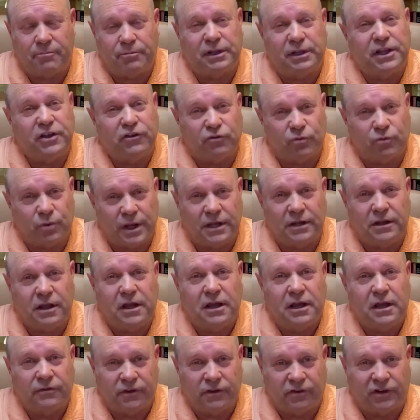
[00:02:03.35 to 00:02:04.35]
Please read
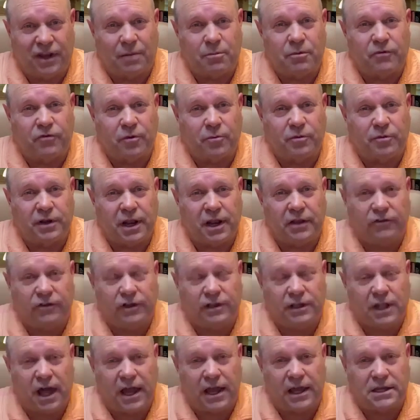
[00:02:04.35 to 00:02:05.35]
the statement from today's
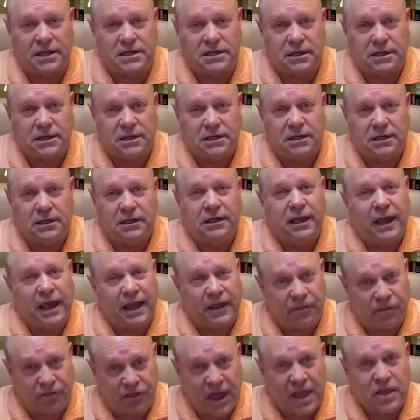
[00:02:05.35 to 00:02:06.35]
client.
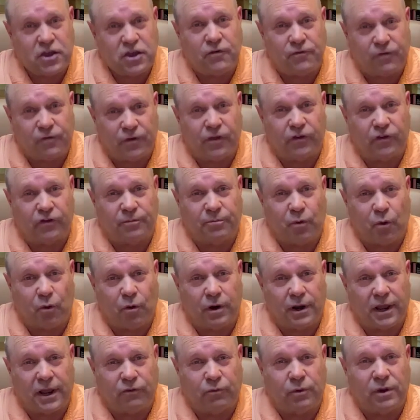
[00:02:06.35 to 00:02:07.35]
And thank you for the
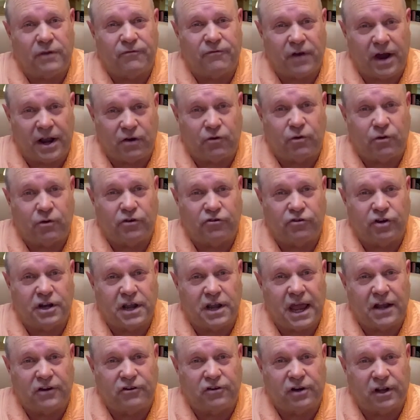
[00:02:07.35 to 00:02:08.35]
support as we fight Christian
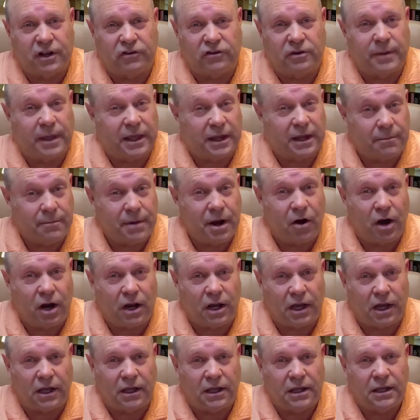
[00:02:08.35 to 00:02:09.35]
nationalism in
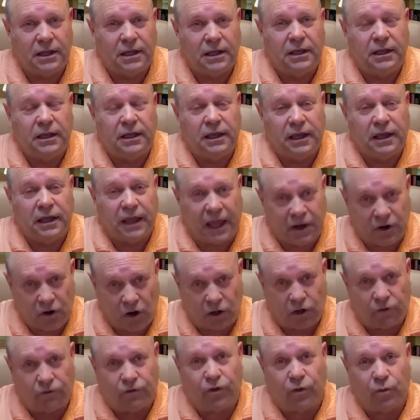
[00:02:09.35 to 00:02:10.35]
America and
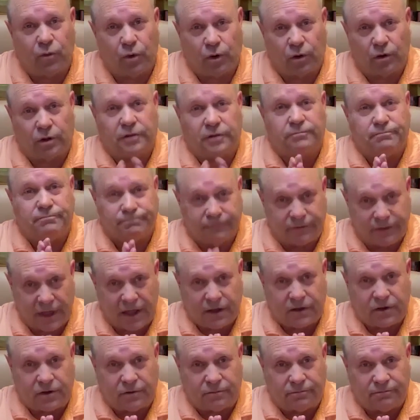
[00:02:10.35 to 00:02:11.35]
all over the world.
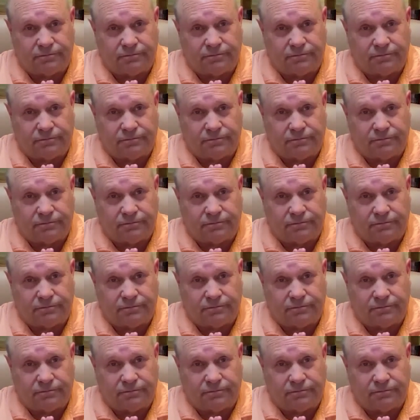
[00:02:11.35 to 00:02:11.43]
Thank you.